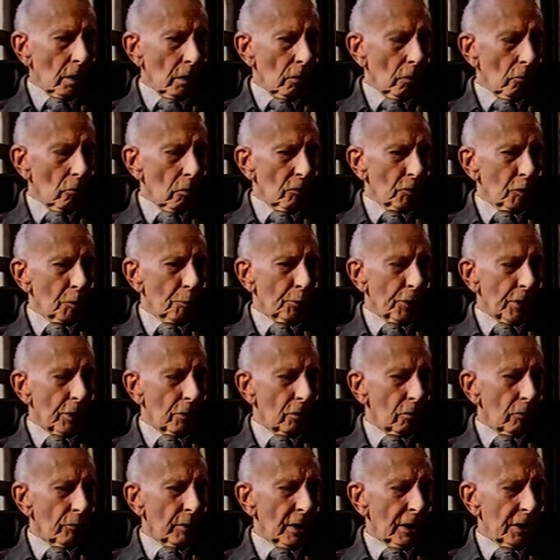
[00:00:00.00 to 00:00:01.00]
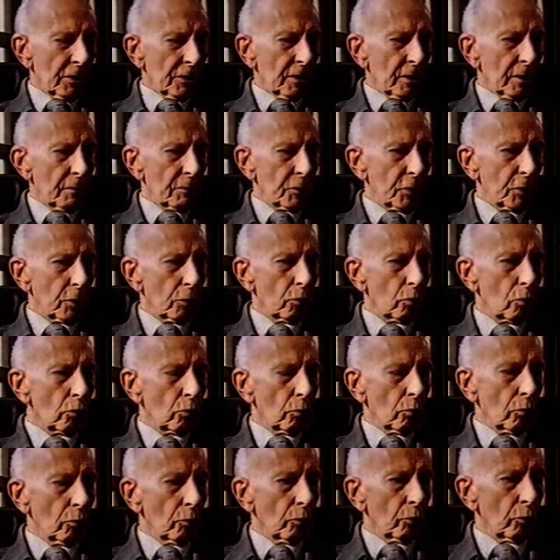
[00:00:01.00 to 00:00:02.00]
offspring or relatives
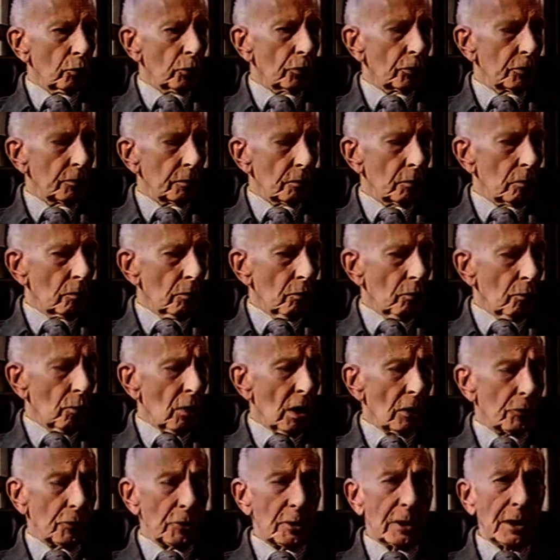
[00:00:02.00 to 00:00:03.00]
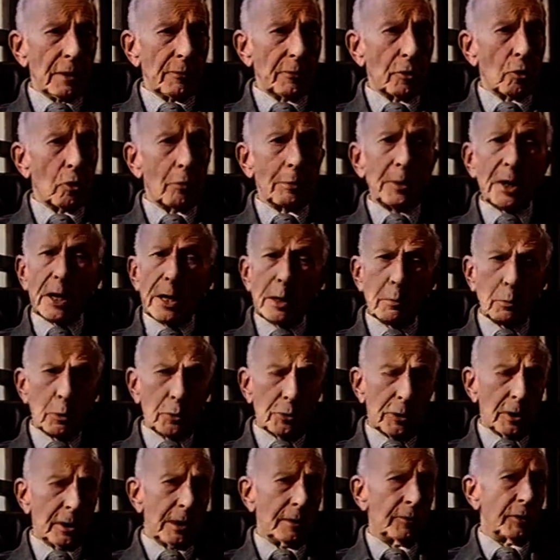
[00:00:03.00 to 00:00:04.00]
who would want to live or be able
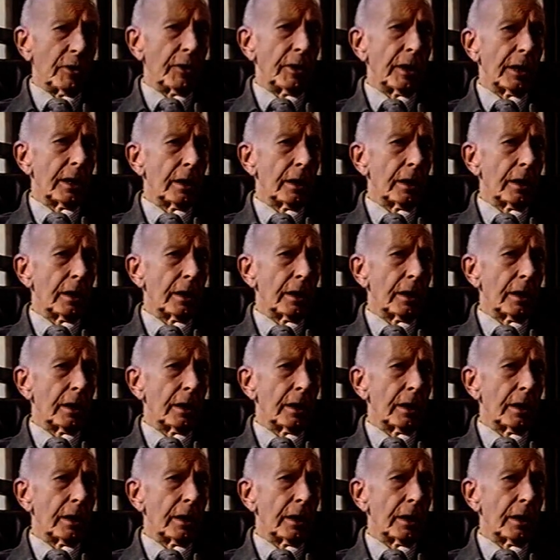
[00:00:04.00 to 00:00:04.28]
to live in the